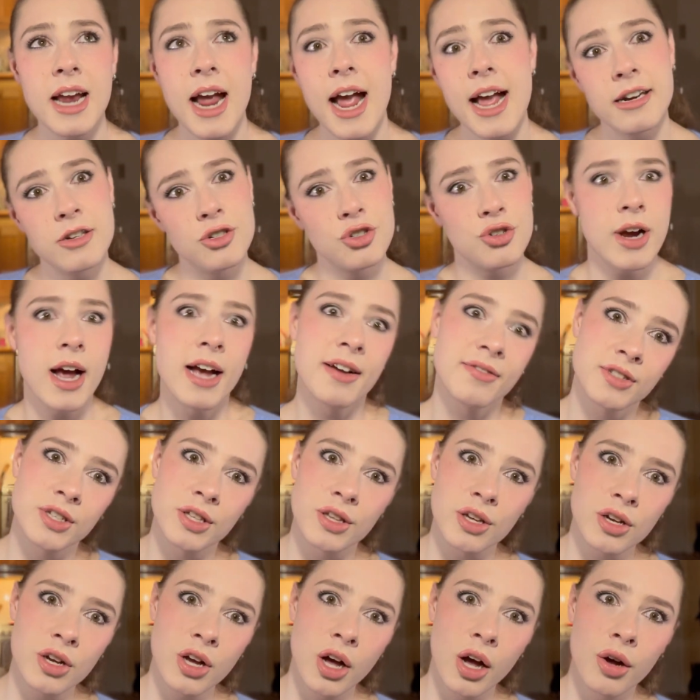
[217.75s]
and drive to
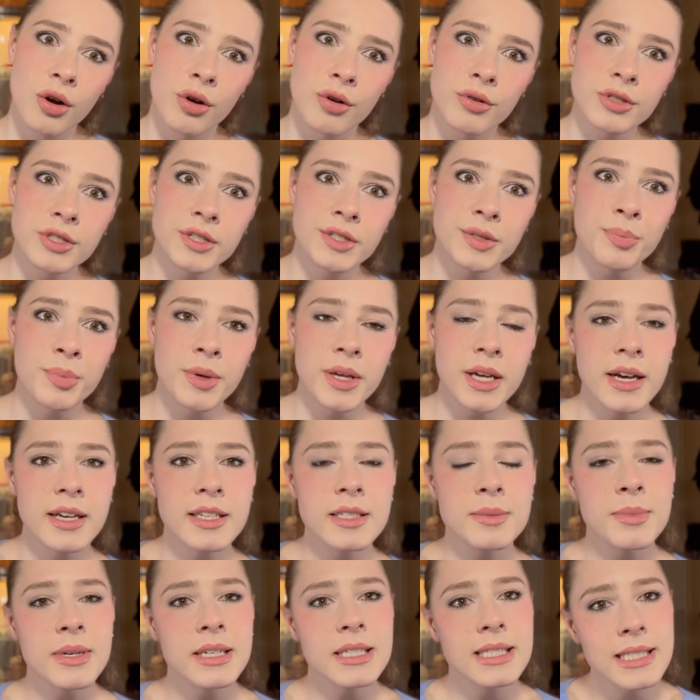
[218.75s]
the coast
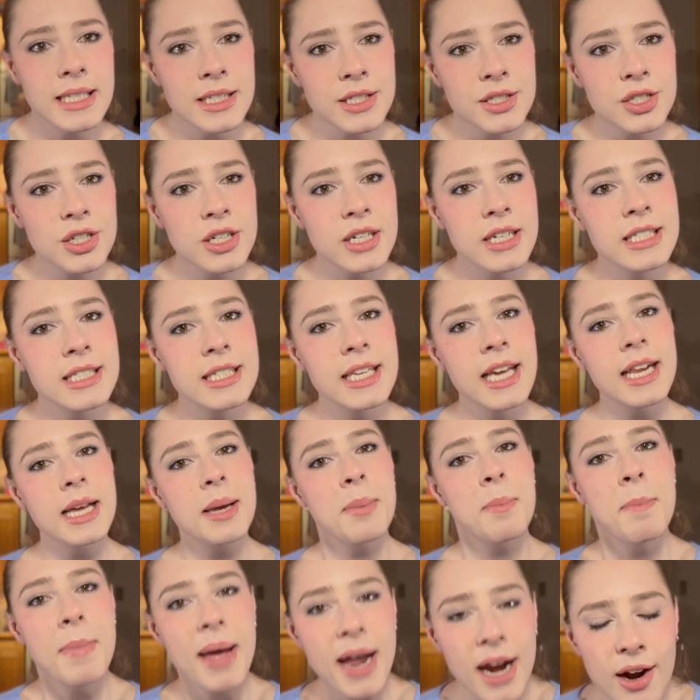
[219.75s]
because my sister is
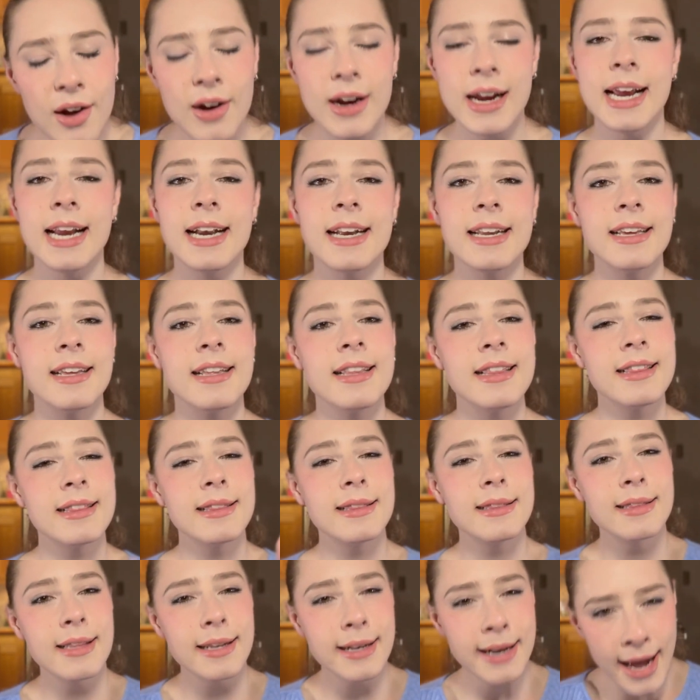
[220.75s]
getting married
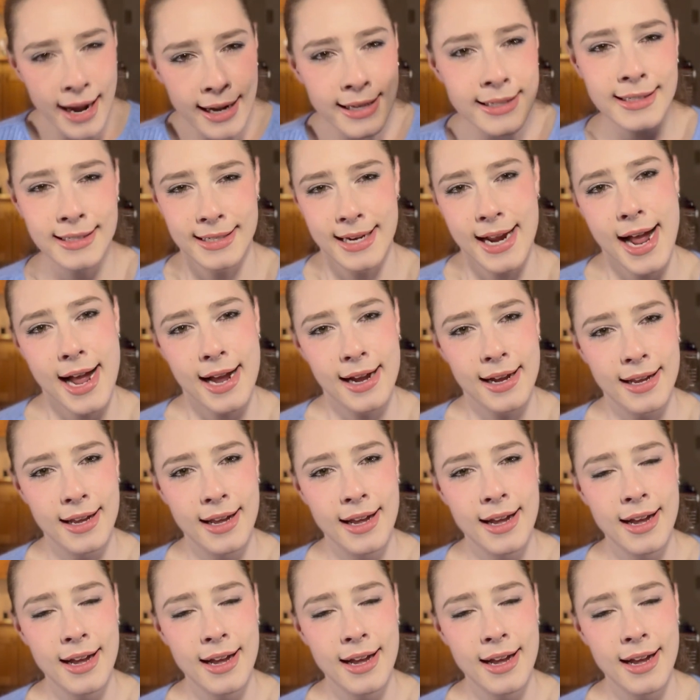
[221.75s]
the next day.